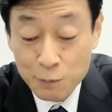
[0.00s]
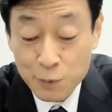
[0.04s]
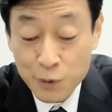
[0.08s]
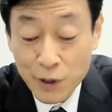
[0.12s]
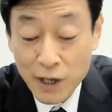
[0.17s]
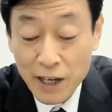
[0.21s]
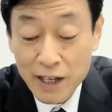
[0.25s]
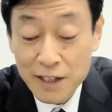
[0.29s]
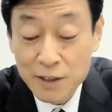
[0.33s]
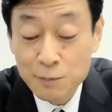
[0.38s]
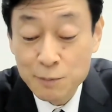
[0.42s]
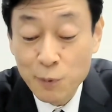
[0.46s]

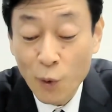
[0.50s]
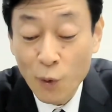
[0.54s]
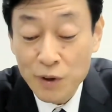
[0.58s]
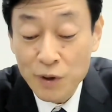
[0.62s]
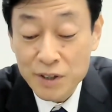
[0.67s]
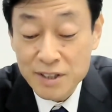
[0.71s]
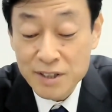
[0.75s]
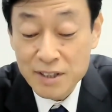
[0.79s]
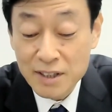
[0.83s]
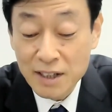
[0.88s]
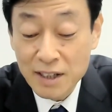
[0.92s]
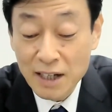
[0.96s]
played
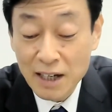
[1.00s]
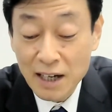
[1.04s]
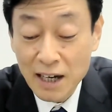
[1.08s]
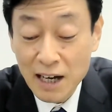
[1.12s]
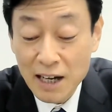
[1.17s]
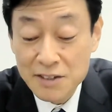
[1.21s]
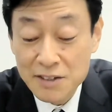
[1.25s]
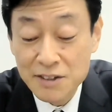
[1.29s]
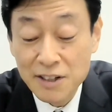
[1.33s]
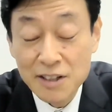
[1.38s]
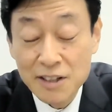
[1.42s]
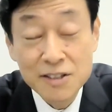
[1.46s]
both
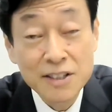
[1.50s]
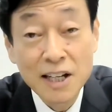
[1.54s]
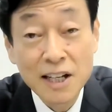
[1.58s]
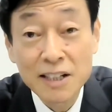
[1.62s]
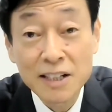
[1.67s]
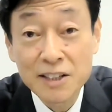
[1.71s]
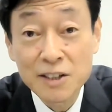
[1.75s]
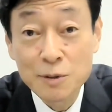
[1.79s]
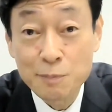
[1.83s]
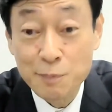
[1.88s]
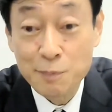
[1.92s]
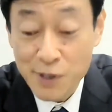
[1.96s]
as a
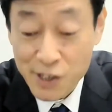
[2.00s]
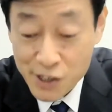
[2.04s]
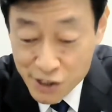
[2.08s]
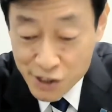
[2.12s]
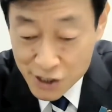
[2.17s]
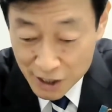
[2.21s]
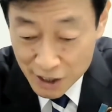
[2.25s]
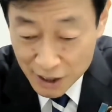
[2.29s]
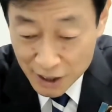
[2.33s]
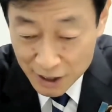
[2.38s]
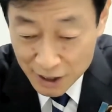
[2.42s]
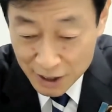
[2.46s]
starting
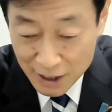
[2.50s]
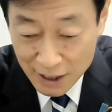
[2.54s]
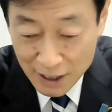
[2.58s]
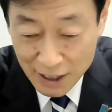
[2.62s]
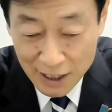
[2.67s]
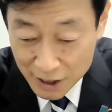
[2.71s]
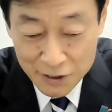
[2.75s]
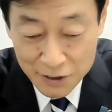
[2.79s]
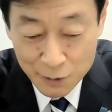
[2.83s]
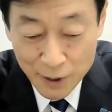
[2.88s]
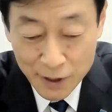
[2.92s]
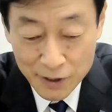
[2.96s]
pitcher
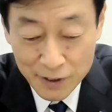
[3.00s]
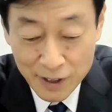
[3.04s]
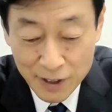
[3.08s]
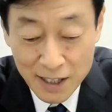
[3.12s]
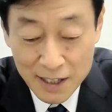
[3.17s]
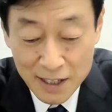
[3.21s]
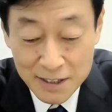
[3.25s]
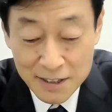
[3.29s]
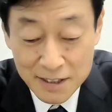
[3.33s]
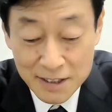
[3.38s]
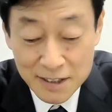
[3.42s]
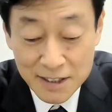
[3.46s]
as well
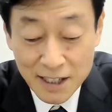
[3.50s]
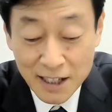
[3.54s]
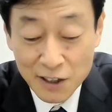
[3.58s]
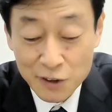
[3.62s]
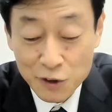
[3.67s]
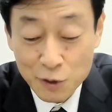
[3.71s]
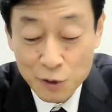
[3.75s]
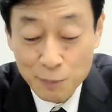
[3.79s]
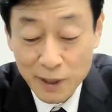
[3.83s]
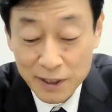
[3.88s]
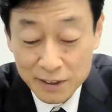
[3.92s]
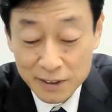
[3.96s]
as
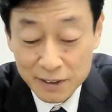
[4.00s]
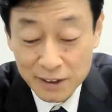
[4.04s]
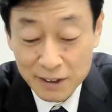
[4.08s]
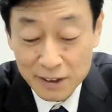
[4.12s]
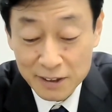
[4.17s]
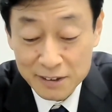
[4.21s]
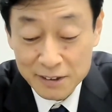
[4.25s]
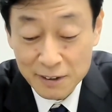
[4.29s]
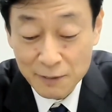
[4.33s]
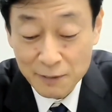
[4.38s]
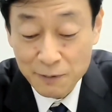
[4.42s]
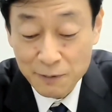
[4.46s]
second
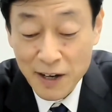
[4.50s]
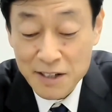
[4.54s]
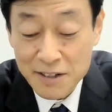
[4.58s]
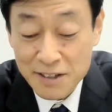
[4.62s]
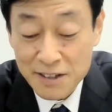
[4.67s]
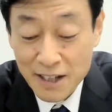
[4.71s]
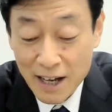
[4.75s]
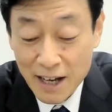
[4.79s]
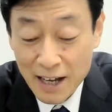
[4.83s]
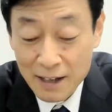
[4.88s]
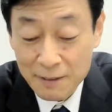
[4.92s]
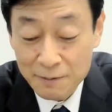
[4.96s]
batter. The
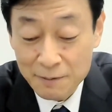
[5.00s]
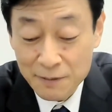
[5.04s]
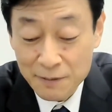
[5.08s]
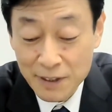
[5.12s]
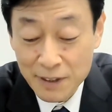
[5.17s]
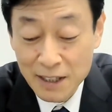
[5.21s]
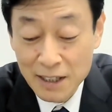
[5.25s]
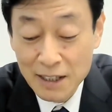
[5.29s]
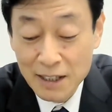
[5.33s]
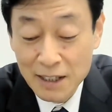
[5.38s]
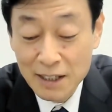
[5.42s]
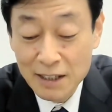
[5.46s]
first time
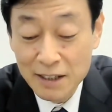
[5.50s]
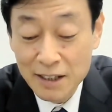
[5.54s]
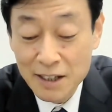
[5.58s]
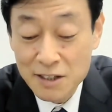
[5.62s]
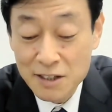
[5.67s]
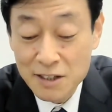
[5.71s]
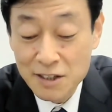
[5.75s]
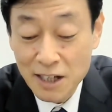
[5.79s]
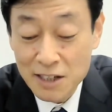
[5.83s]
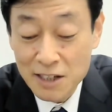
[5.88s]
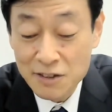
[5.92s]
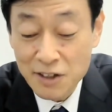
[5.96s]

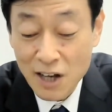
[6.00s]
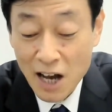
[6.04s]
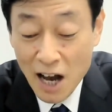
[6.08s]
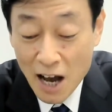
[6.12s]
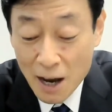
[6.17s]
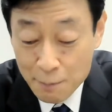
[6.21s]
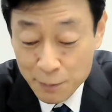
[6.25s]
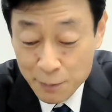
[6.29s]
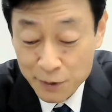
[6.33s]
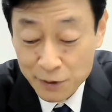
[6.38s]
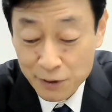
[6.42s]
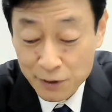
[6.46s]
this has
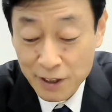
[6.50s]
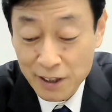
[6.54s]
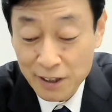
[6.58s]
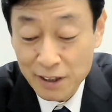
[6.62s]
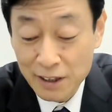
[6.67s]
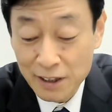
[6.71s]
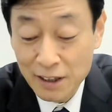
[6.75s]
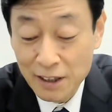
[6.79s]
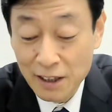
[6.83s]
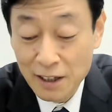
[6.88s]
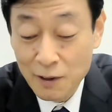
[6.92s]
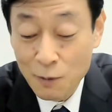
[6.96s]
happened
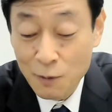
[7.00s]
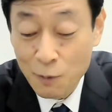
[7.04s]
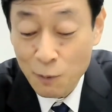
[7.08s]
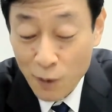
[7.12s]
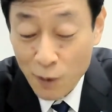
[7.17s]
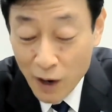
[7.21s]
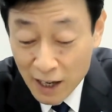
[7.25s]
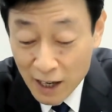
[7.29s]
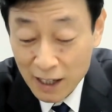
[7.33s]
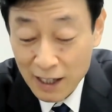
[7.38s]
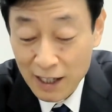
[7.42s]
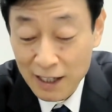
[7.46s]
in
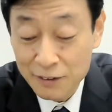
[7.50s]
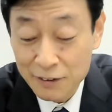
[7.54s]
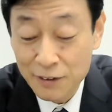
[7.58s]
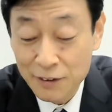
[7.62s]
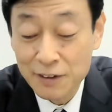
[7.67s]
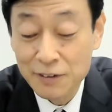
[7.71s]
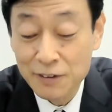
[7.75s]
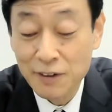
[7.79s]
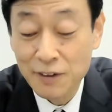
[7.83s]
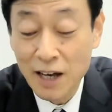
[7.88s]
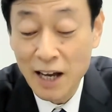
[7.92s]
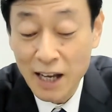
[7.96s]

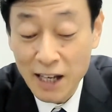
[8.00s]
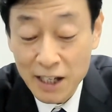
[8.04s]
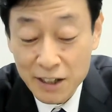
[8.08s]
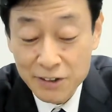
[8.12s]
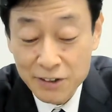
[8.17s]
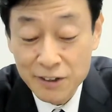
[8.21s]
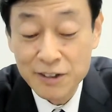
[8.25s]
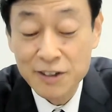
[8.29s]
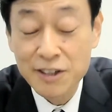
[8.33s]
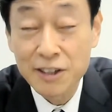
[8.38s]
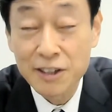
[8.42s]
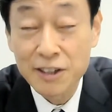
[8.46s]

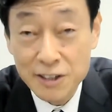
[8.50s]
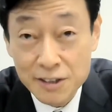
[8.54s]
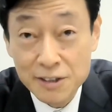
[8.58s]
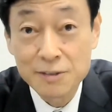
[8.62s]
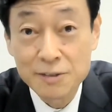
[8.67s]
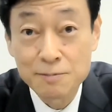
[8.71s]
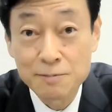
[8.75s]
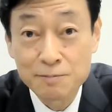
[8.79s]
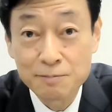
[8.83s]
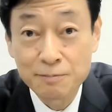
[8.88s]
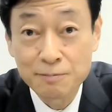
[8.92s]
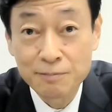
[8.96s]
118
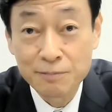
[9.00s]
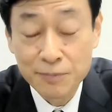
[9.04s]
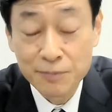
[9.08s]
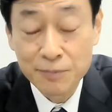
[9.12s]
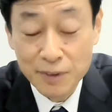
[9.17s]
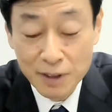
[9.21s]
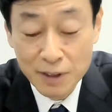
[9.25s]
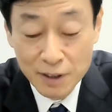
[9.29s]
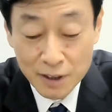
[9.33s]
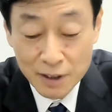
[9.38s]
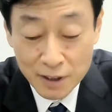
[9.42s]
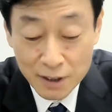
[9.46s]
years.
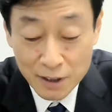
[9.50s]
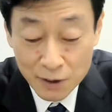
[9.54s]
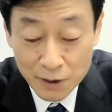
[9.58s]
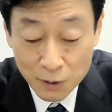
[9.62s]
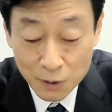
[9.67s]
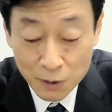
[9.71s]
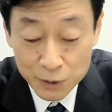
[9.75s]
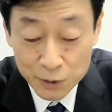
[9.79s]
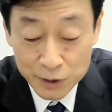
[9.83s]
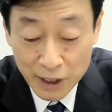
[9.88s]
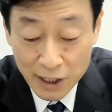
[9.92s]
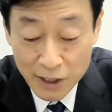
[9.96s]

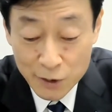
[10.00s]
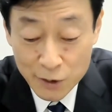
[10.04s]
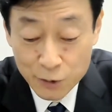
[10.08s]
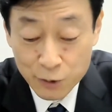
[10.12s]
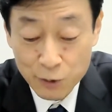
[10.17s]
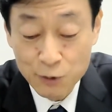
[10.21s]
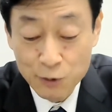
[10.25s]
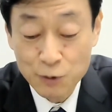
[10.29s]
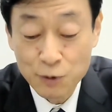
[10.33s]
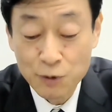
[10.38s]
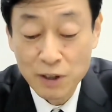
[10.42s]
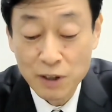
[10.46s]
Ohtani
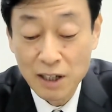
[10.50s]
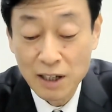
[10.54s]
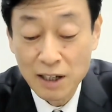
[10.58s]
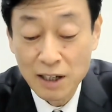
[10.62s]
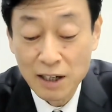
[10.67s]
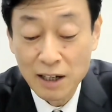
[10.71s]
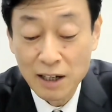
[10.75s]
threw